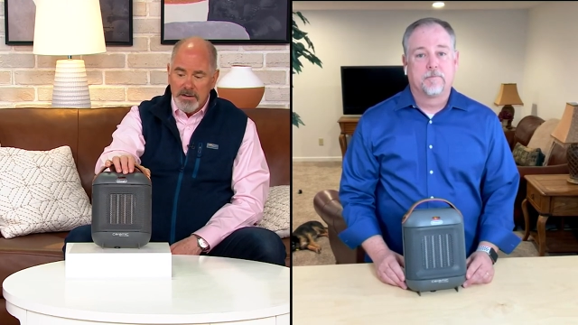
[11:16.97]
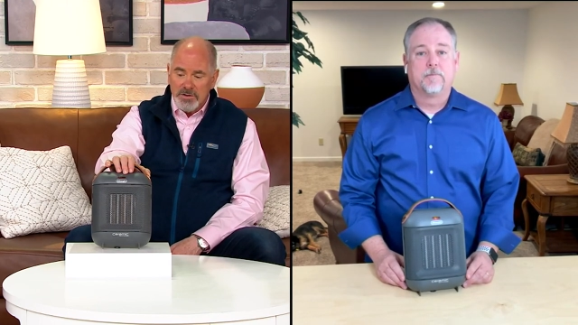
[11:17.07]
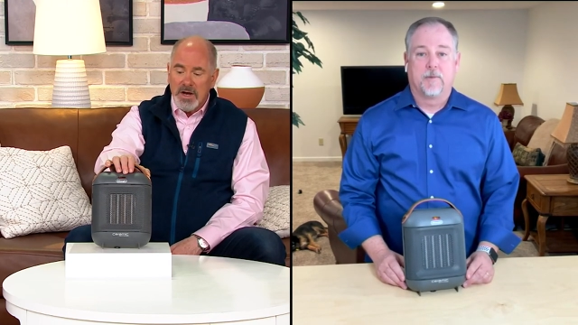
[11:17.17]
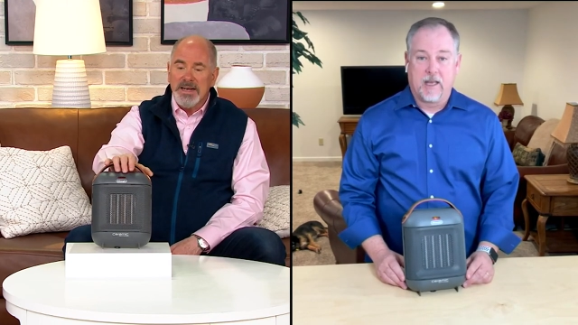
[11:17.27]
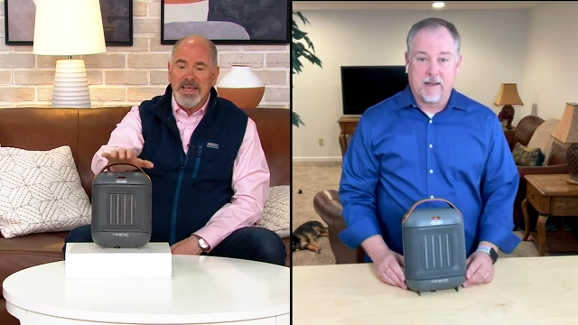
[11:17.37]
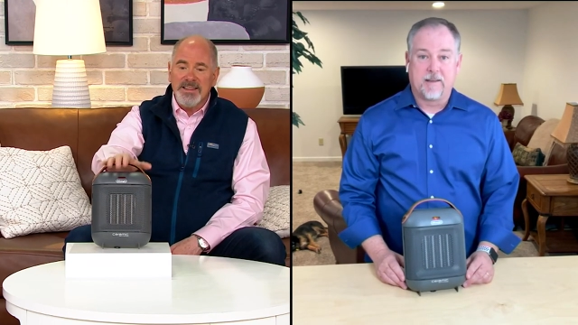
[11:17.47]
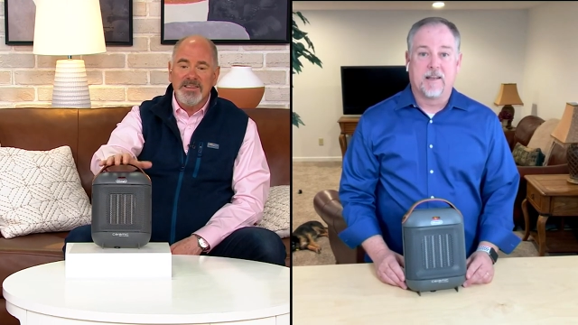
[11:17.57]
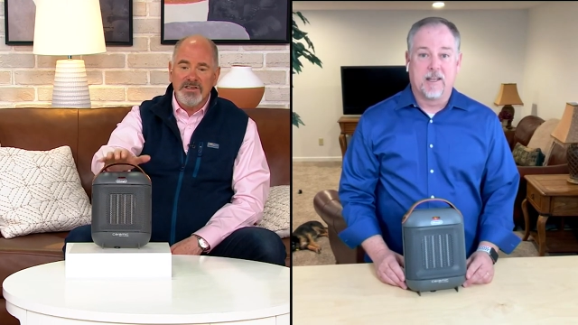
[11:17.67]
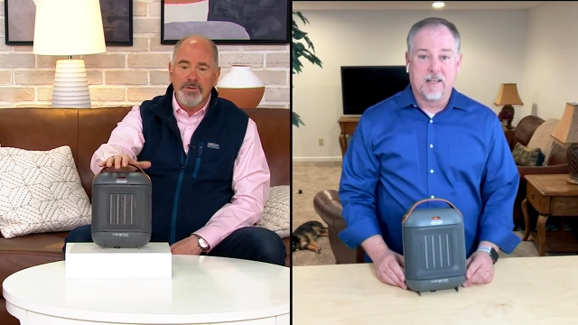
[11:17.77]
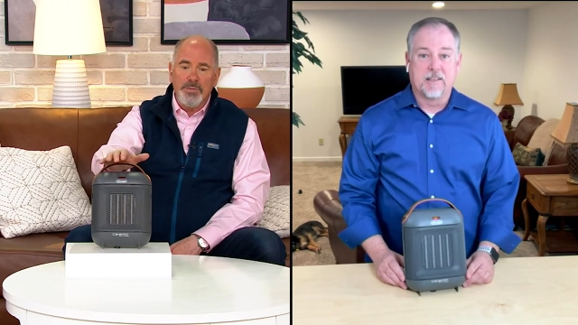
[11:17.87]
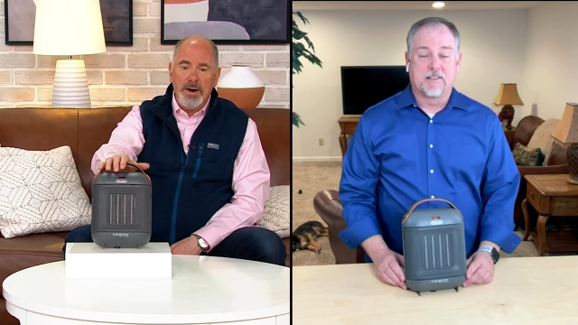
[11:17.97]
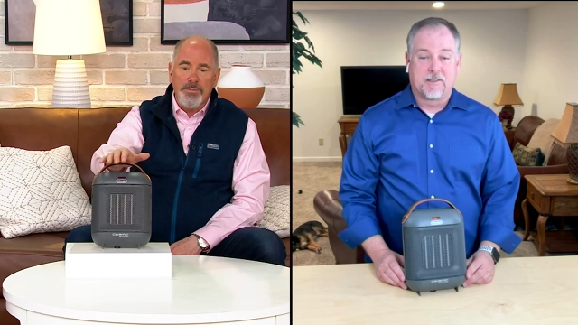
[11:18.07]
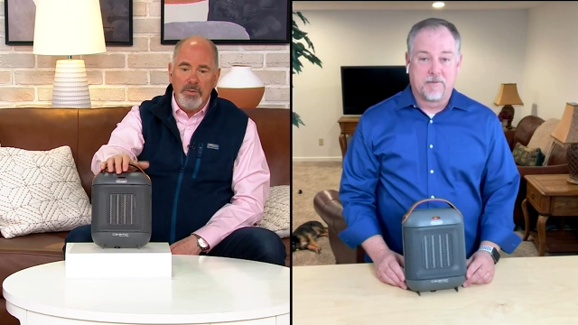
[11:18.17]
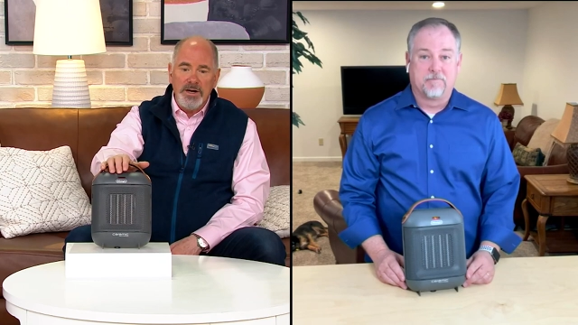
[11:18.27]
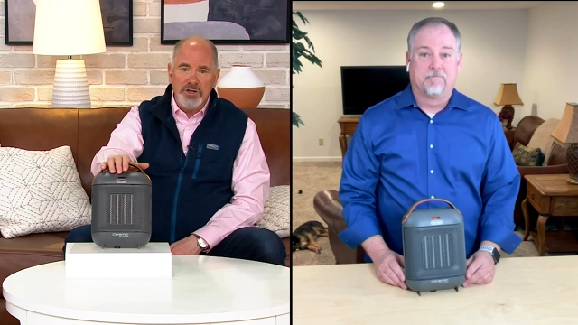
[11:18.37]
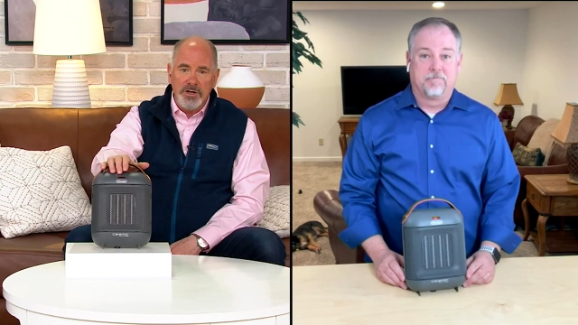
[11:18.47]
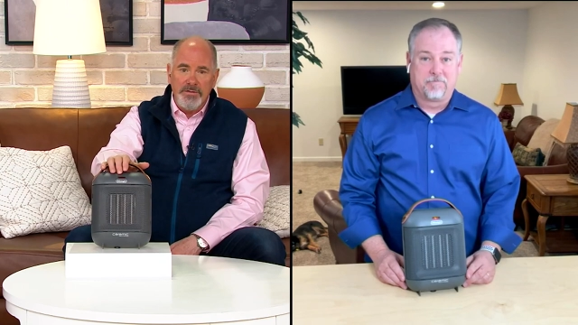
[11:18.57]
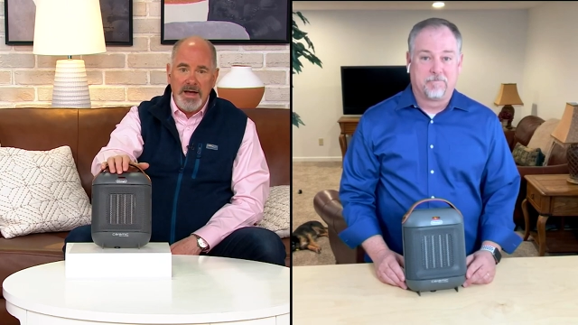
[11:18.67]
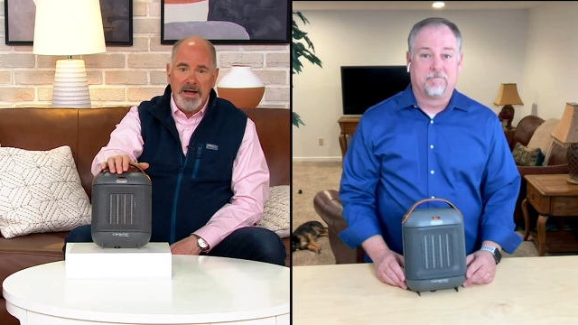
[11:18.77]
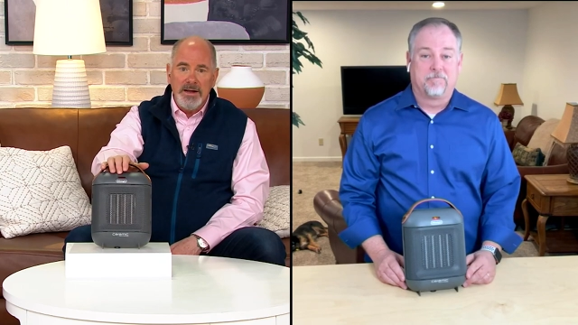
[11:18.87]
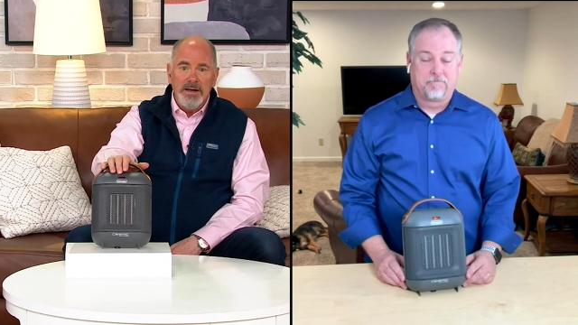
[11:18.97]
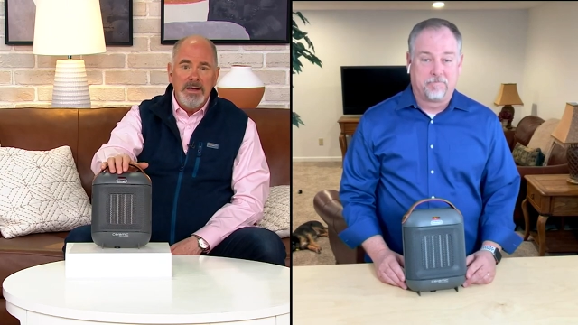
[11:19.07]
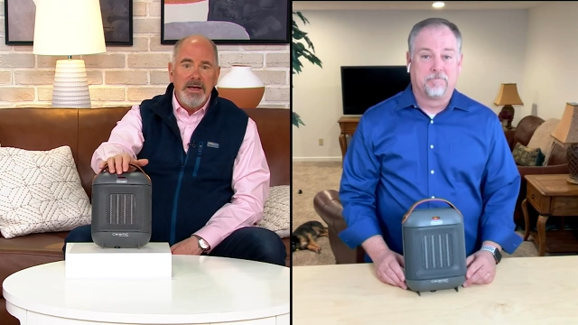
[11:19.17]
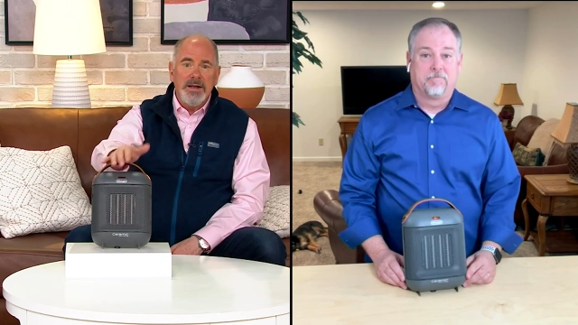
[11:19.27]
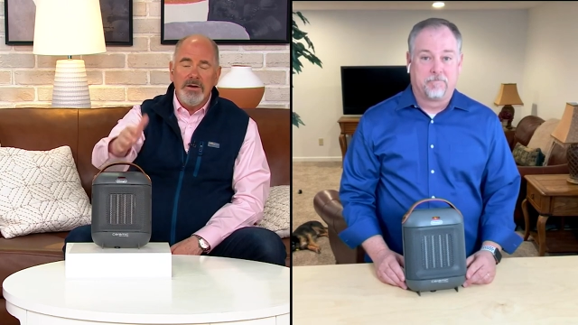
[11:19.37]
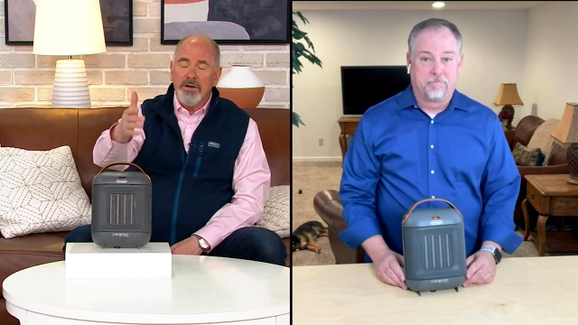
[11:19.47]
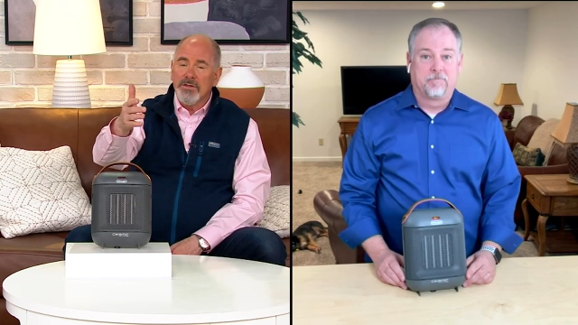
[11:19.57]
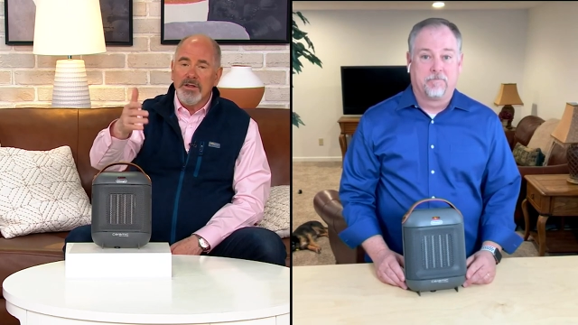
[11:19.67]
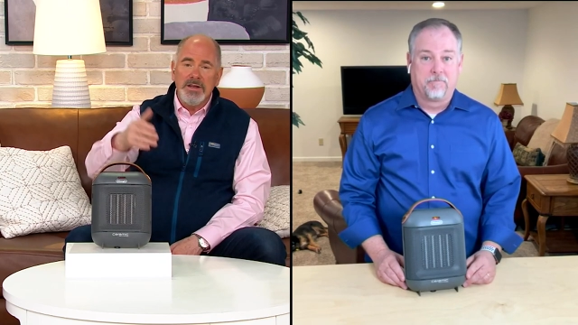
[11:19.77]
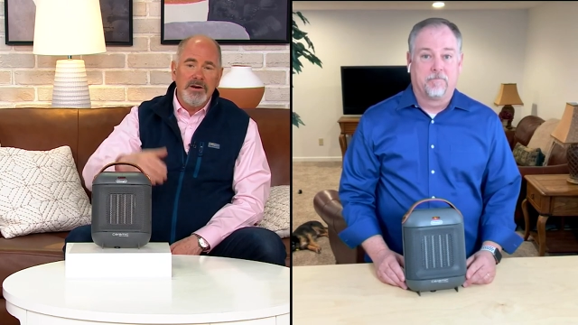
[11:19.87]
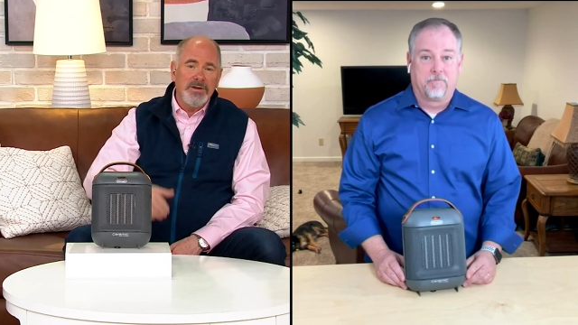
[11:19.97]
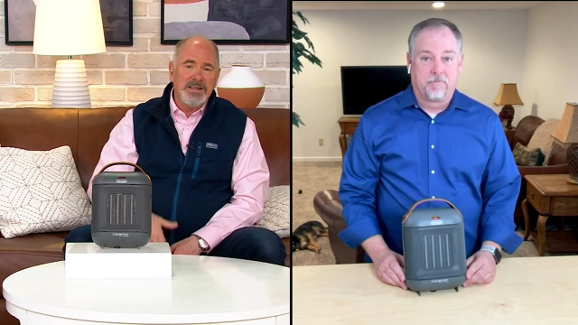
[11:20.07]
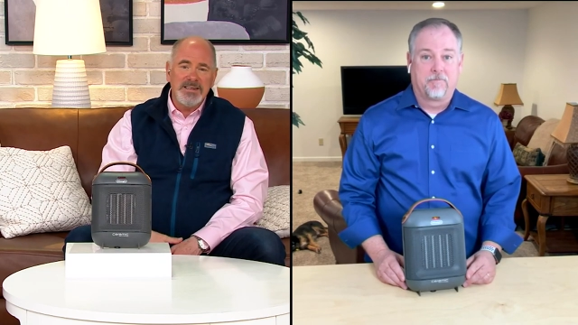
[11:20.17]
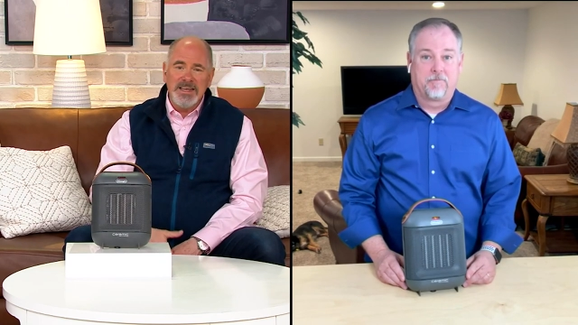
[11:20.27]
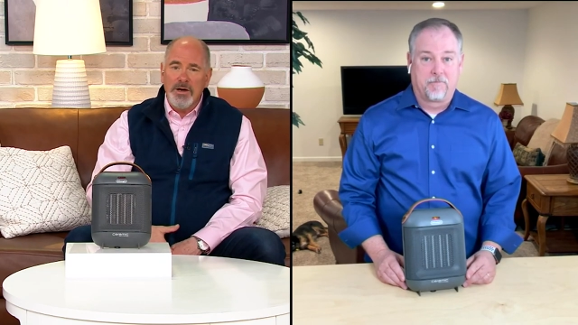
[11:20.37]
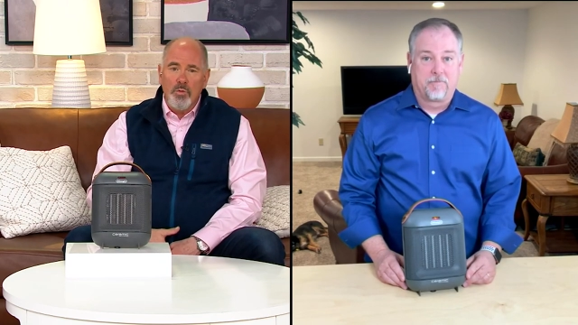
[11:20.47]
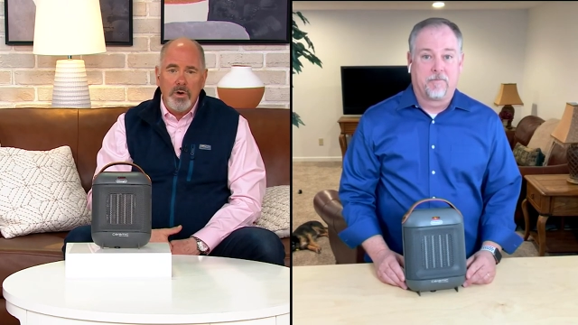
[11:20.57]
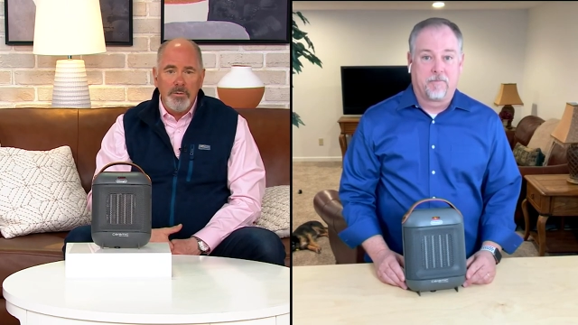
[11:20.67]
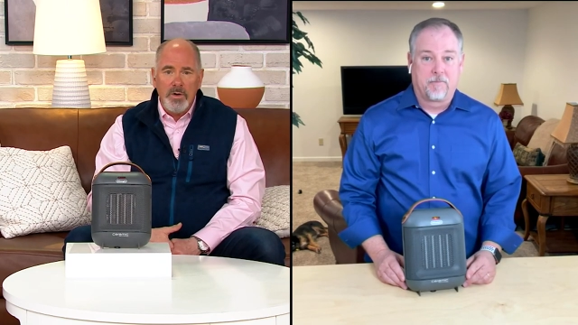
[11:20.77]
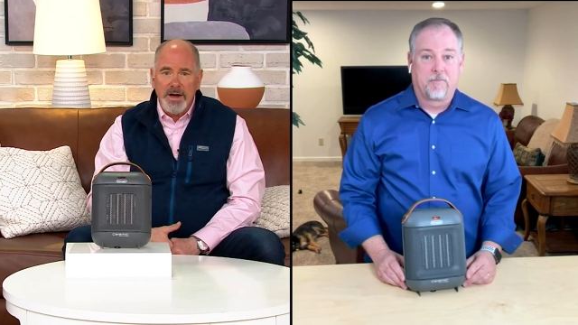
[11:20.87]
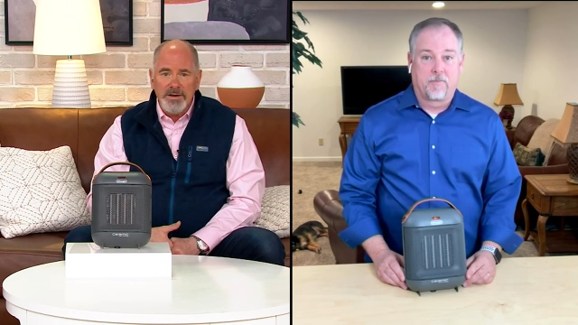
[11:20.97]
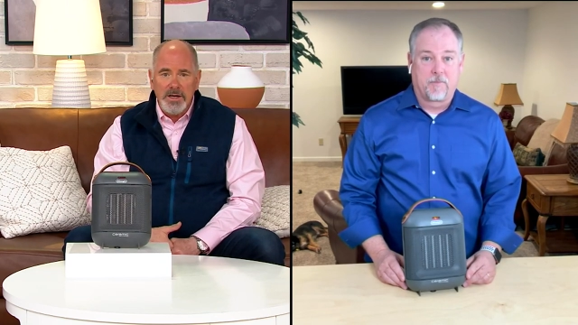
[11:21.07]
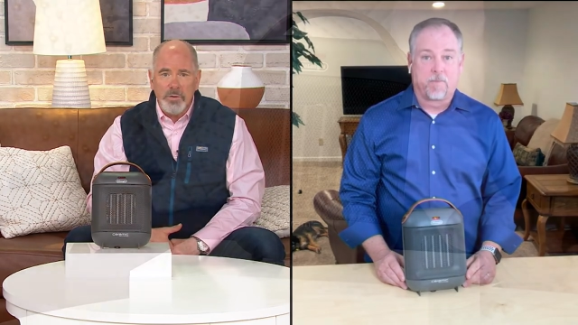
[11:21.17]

Speaker 1: So yeah, I get this in is. preparation of that. And, you know, it doesn't get warm around here